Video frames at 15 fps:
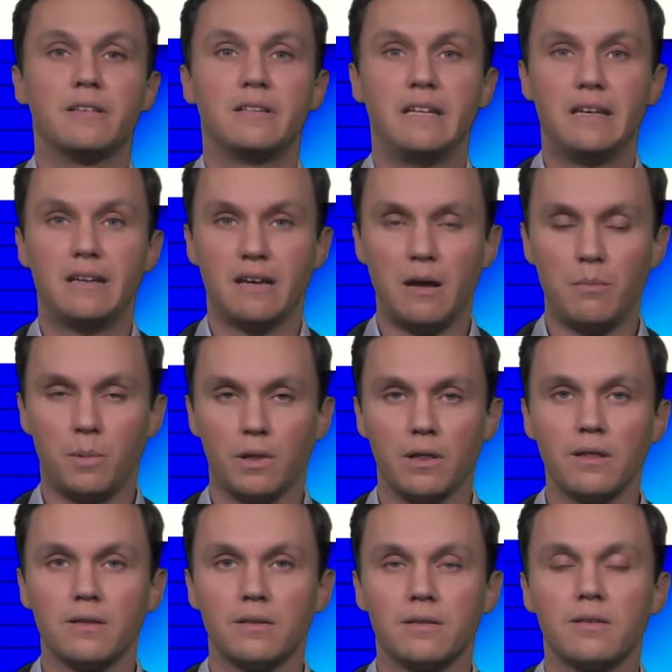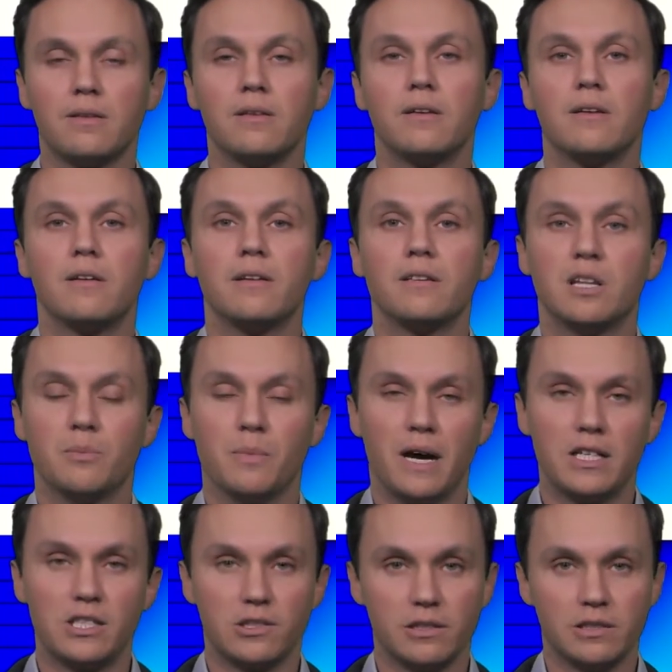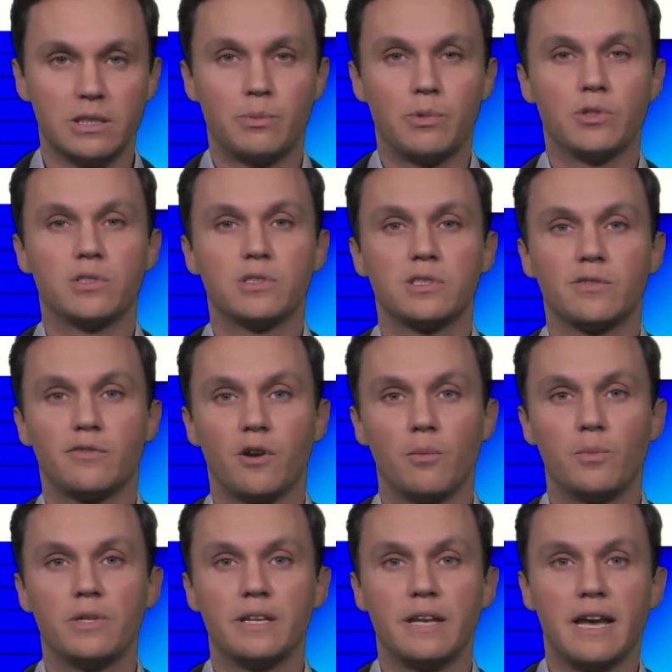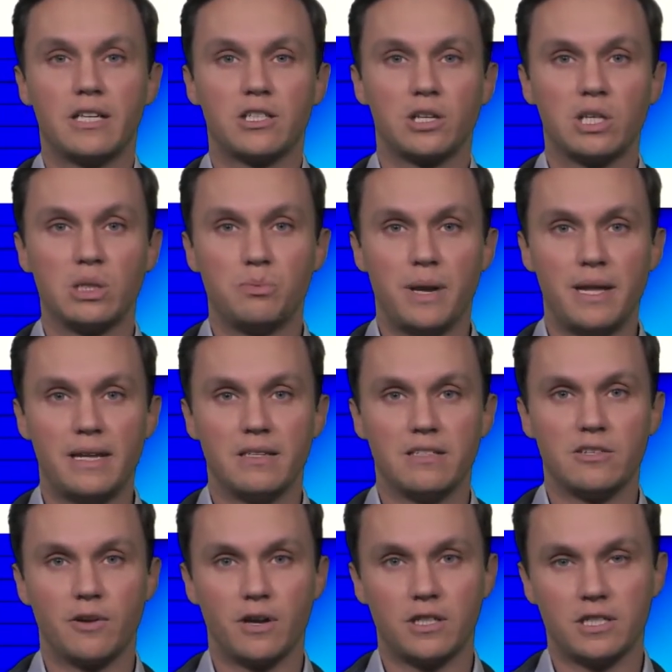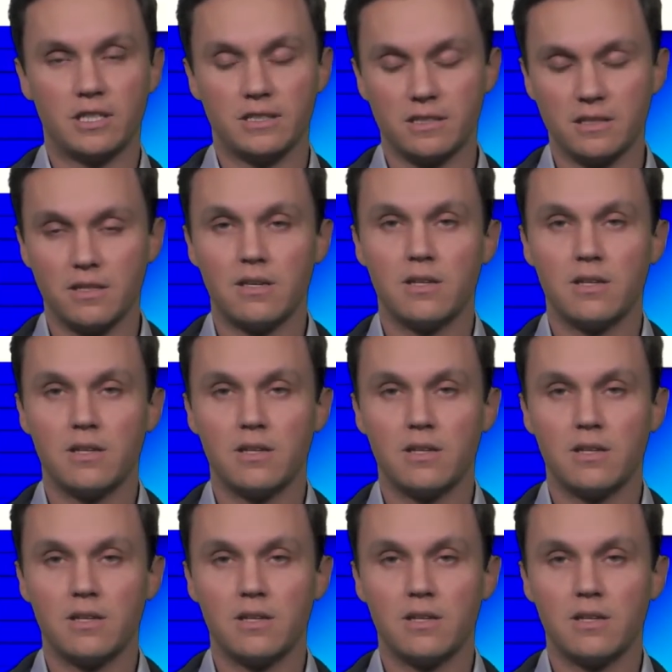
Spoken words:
decouple the marginal distributions from the actual dependent structures.